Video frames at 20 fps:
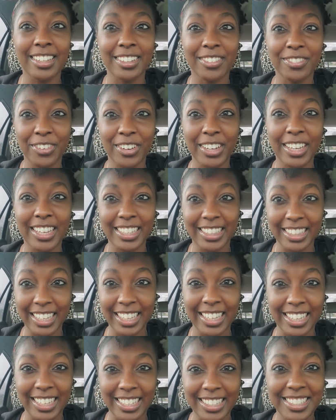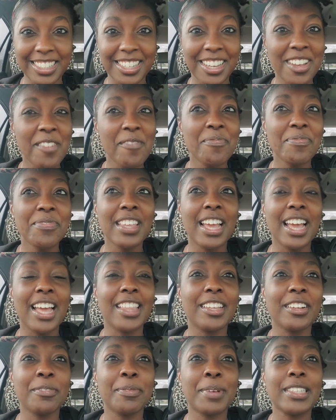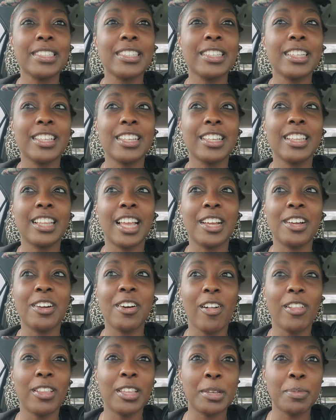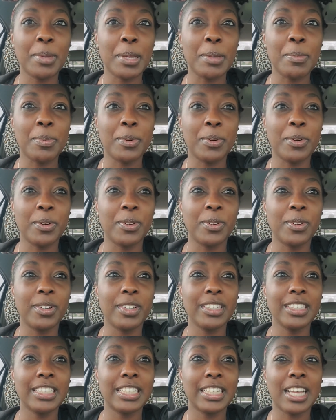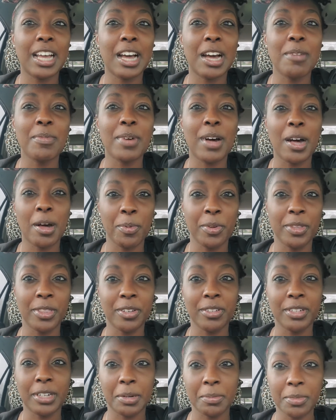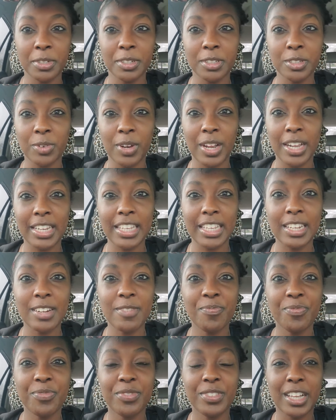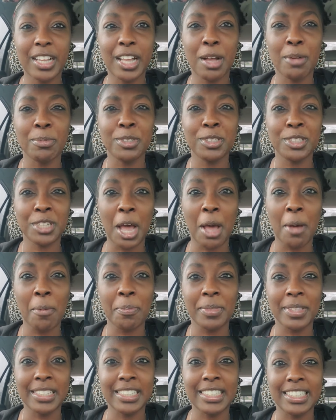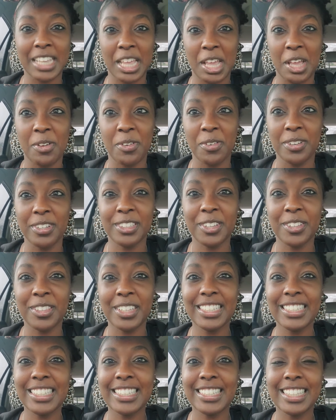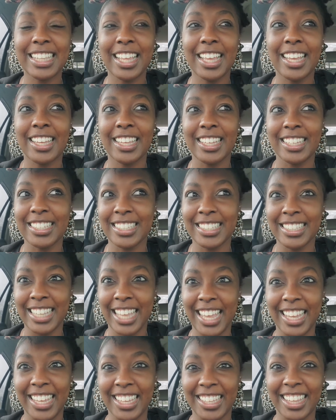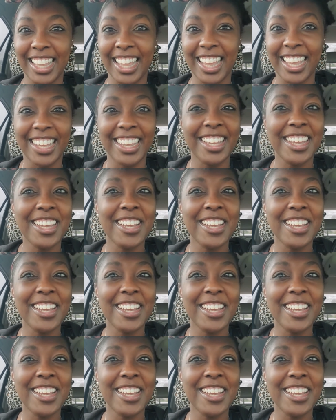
freaking list, and they're basically like calling people to come up when their number is ready to come shop the sale. So this is like insane. Like